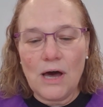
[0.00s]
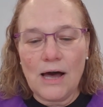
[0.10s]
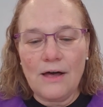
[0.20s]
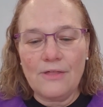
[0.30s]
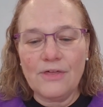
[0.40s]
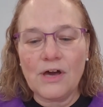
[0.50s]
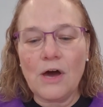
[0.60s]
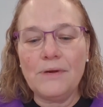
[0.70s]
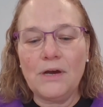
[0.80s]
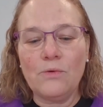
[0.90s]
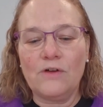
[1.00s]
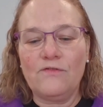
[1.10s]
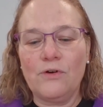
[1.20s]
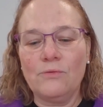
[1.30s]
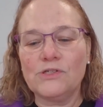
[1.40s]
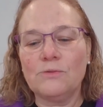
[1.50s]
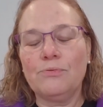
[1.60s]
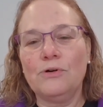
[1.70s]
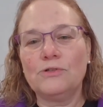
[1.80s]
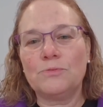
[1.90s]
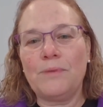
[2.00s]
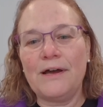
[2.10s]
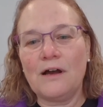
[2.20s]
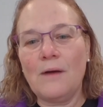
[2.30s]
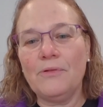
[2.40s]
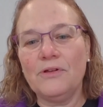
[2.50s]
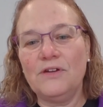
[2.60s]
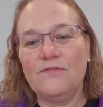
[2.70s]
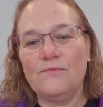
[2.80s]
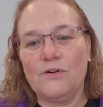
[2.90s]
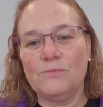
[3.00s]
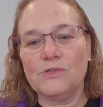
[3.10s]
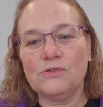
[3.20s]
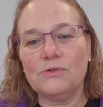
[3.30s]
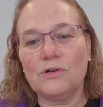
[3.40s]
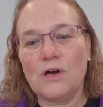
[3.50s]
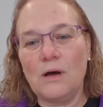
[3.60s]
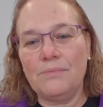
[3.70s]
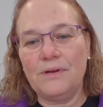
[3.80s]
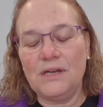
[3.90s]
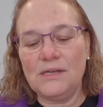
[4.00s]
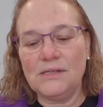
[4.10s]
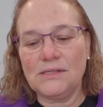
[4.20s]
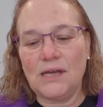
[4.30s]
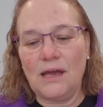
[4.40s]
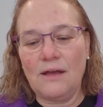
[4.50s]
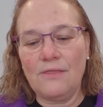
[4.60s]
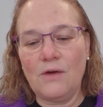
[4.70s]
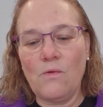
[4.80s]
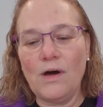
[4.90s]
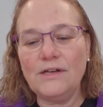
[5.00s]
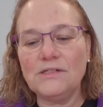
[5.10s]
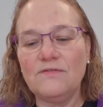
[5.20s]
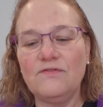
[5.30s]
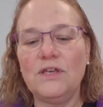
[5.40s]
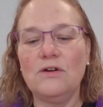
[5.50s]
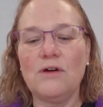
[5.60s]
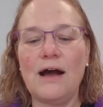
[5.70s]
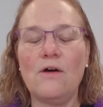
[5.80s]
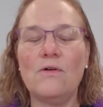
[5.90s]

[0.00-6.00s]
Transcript: the company I worked for was approached by a couple of different pharmaceutical companies, and they wanted to figure out